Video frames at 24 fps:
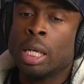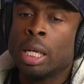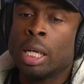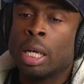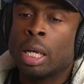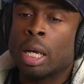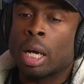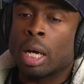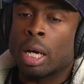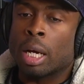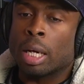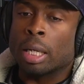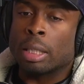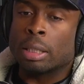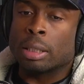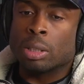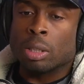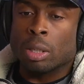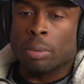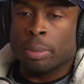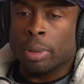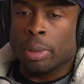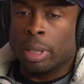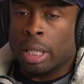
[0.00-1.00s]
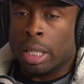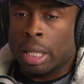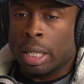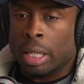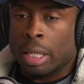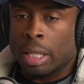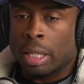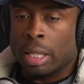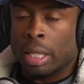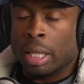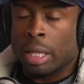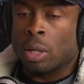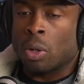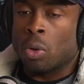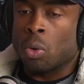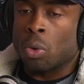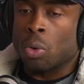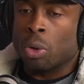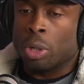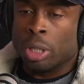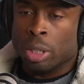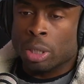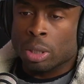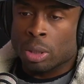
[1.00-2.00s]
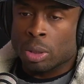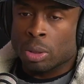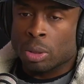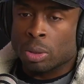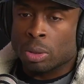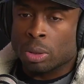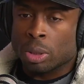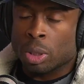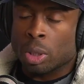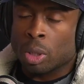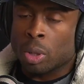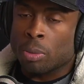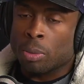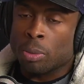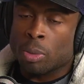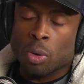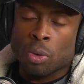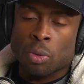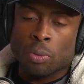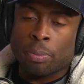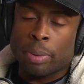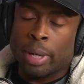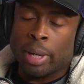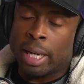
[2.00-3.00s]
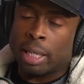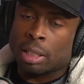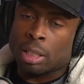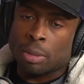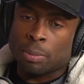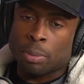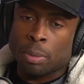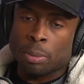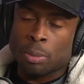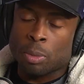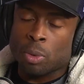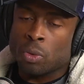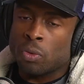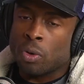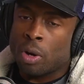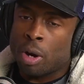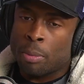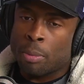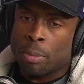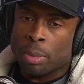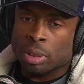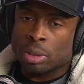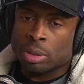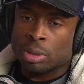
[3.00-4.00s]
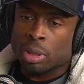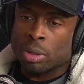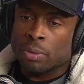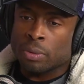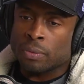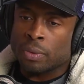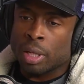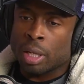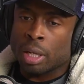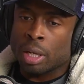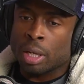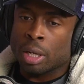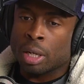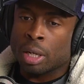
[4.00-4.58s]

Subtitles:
they took me in Cordell, you know, packed up and moved all my stuff there.